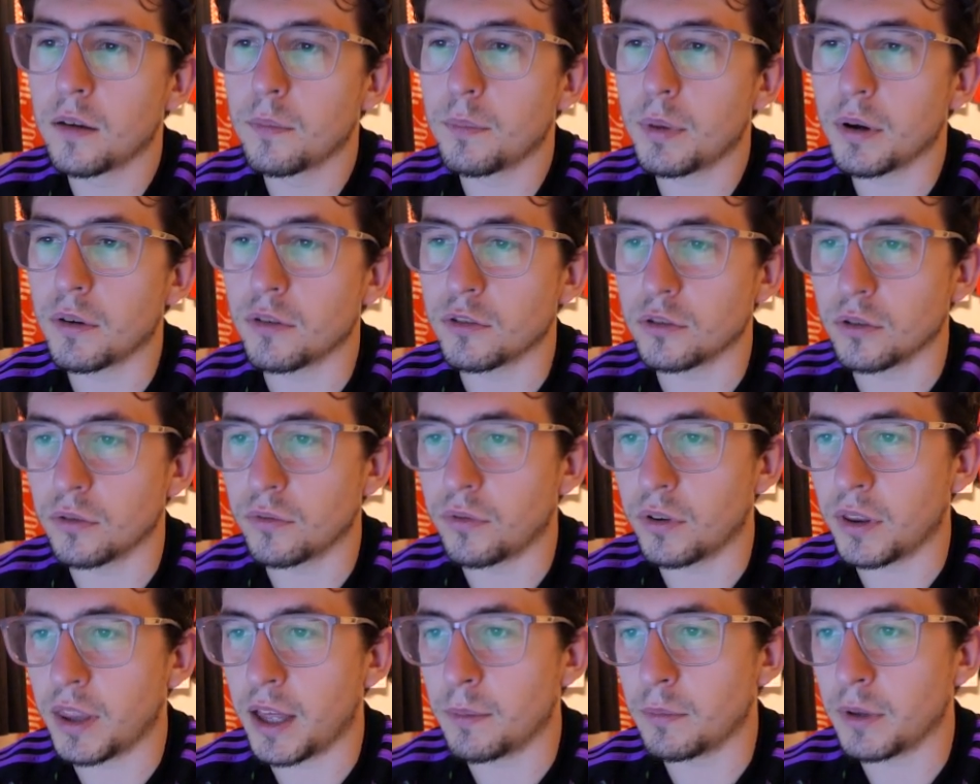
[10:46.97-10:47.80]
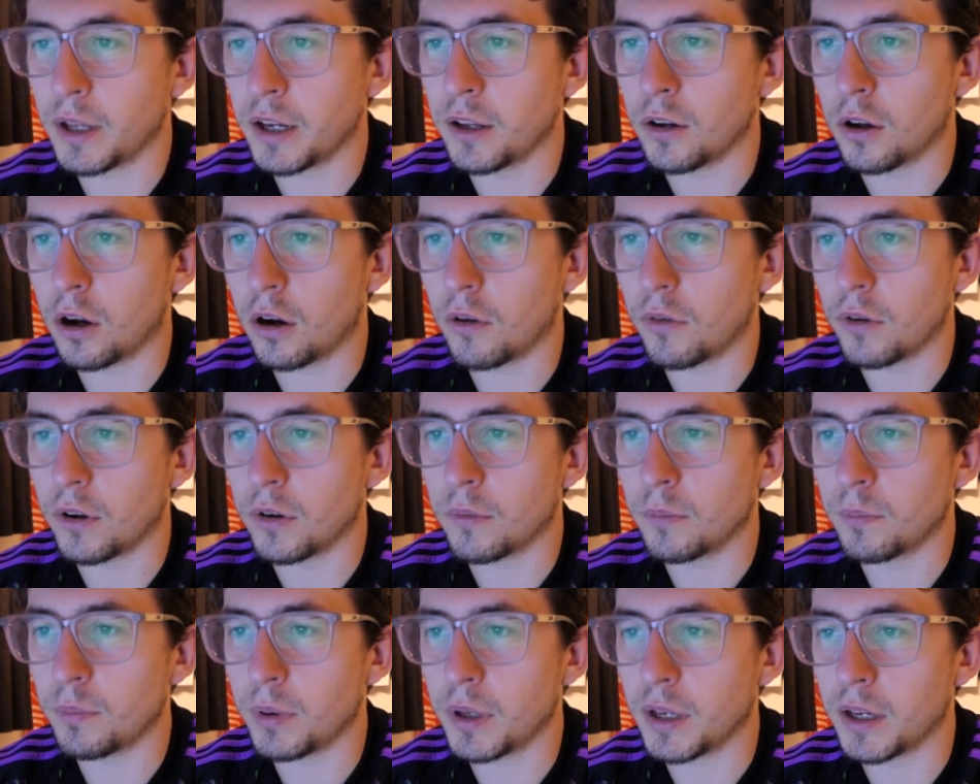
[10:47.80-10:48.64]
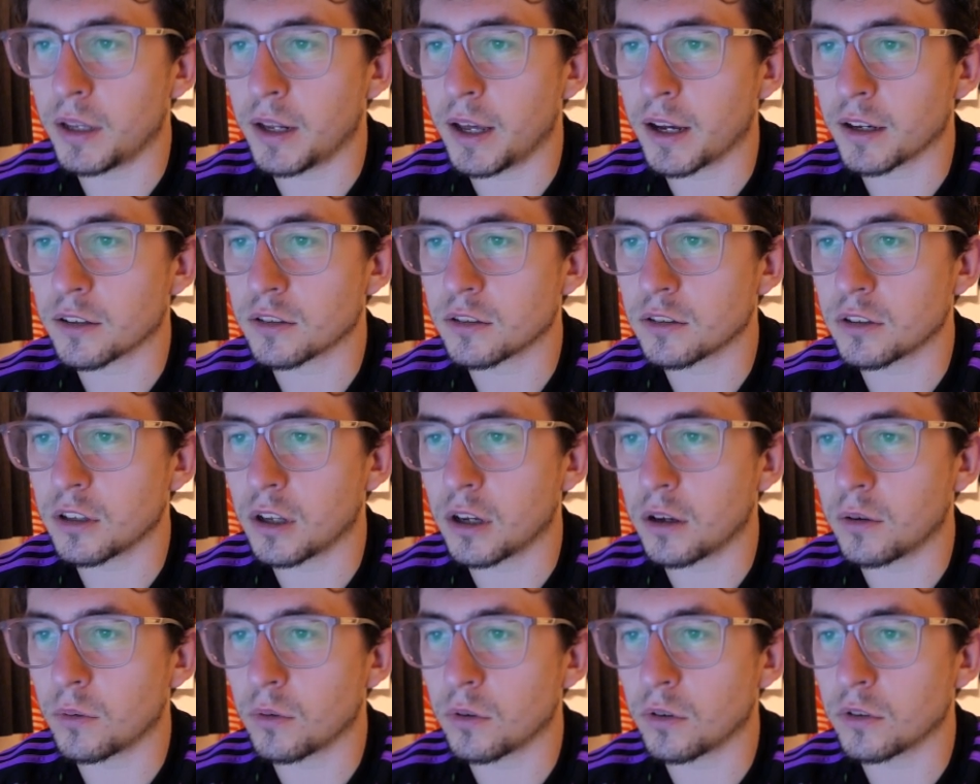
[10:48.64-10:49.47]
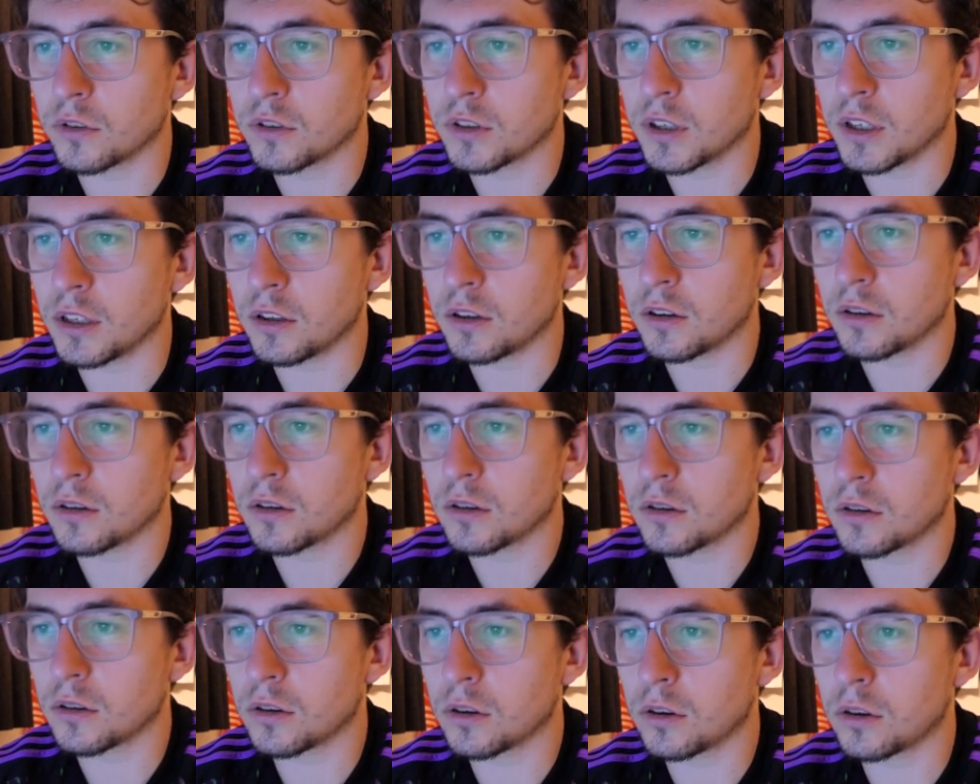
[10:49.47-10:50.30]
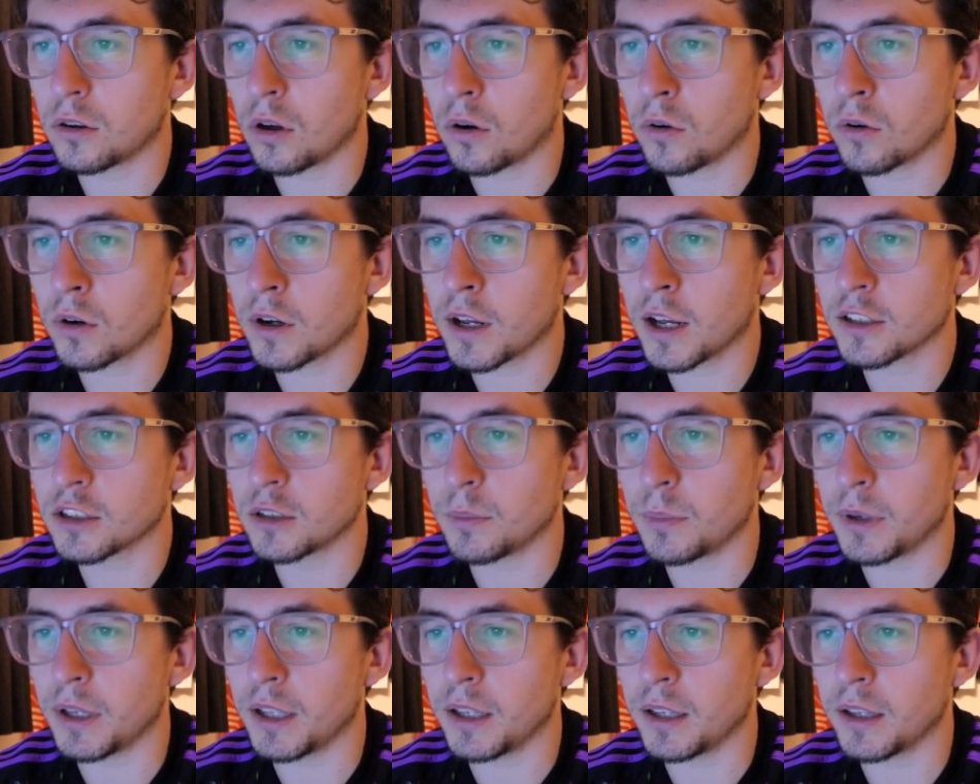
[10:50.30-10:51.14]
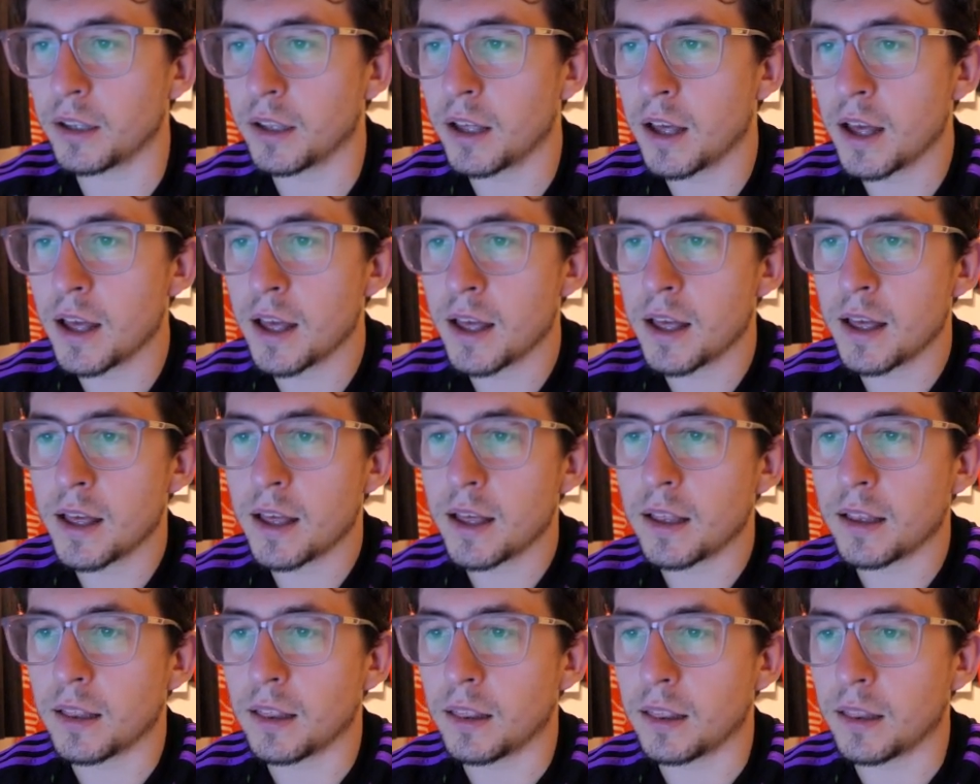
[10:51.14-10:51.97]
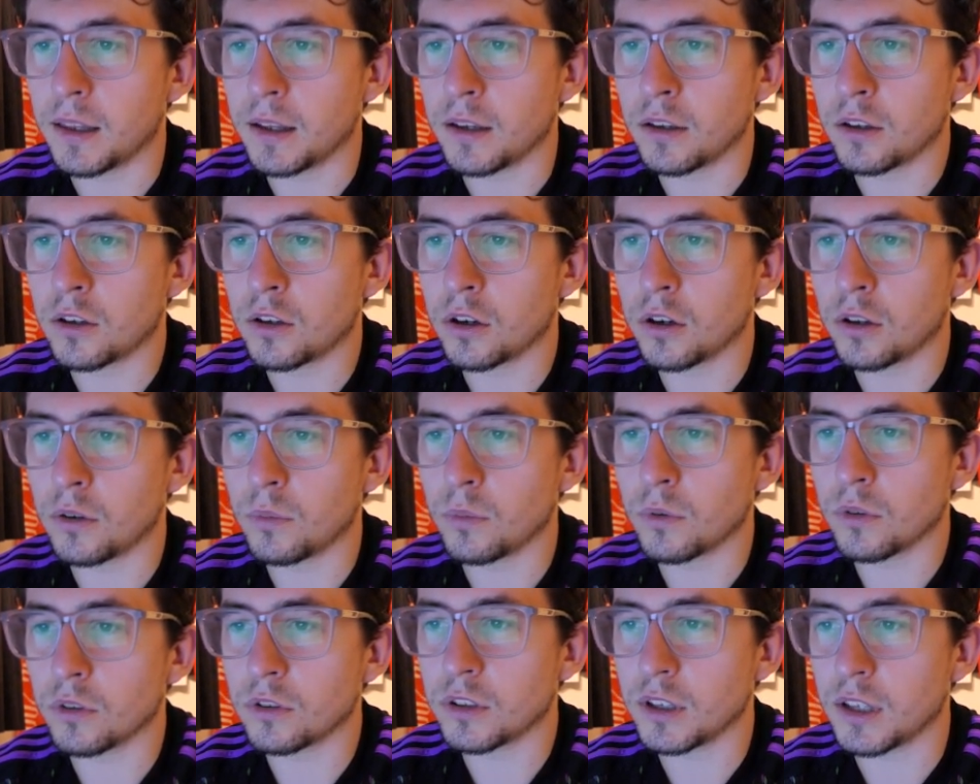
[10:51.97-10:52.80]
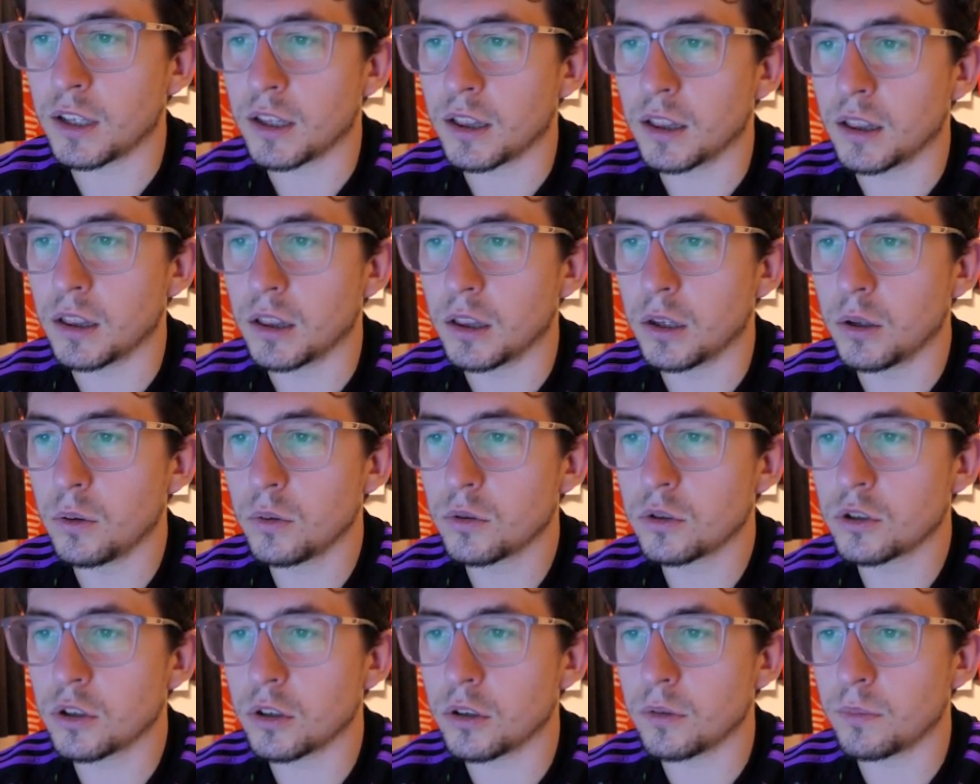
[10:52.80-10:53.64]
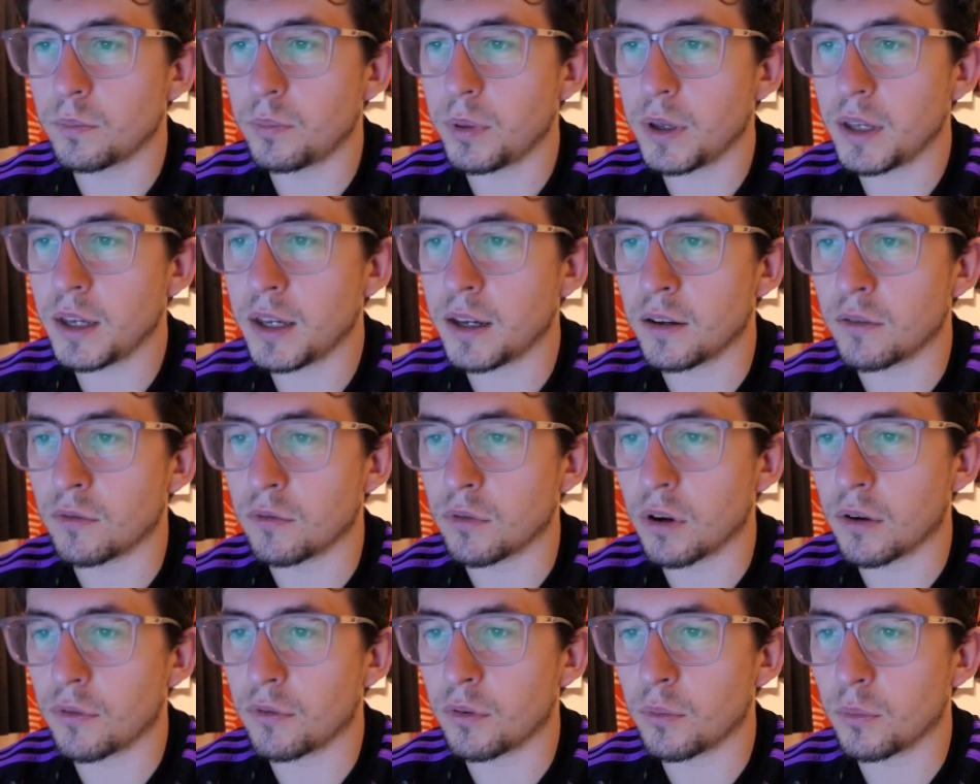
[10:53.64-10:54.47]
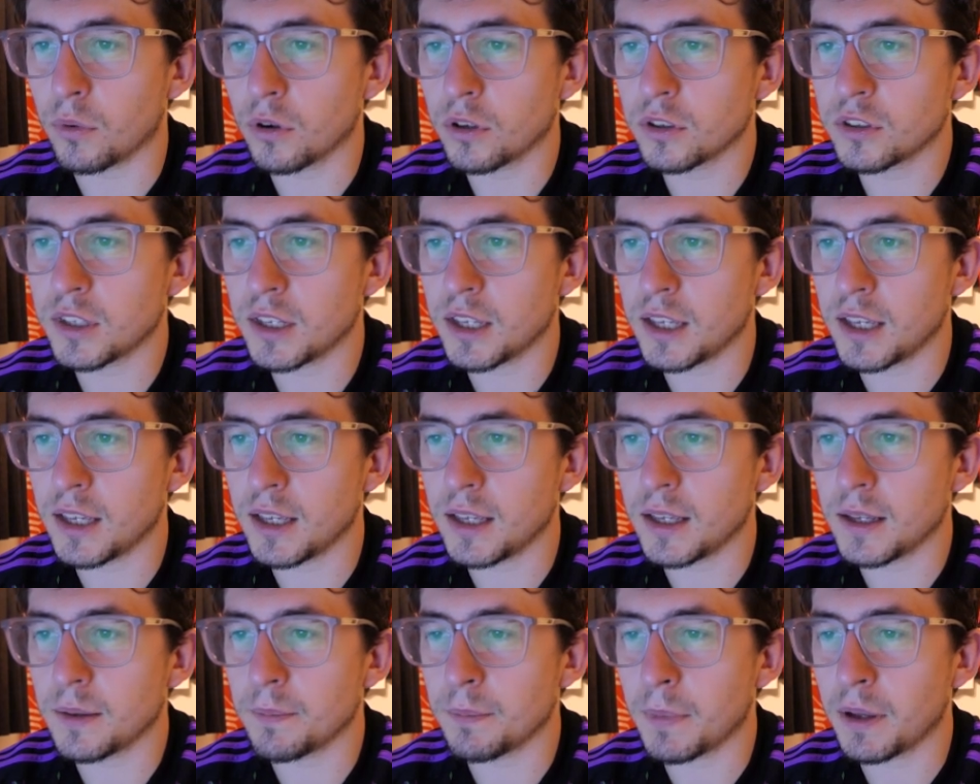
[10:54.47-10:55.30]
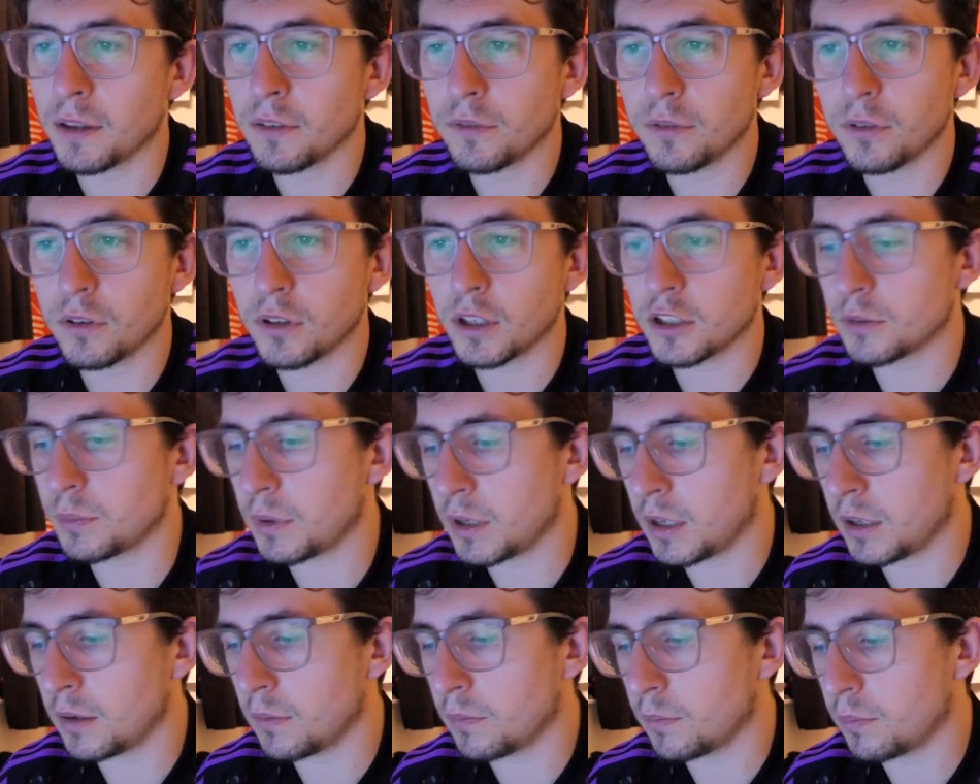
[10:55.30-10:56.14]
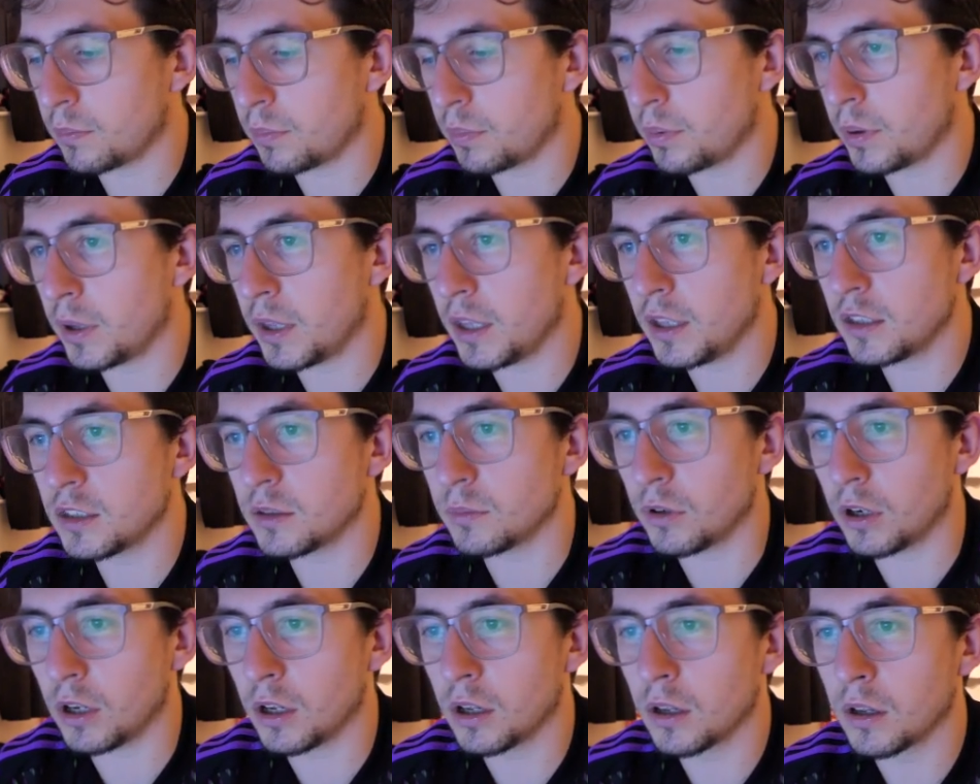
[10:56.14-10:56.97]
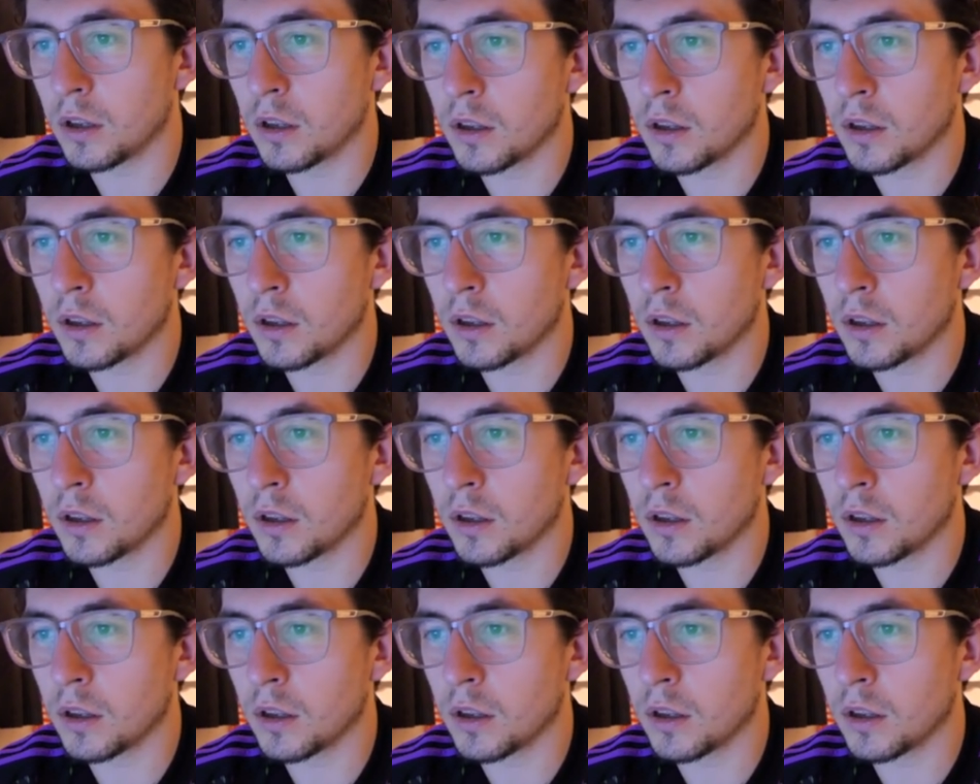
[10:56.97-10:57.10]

Big result for them. Leyton Orient beating Exeter. We're going to see Doncaster beat Lincoln. We're going to see Luton beating Rotherham. We're going to see Mansfield actually beating Peterborough.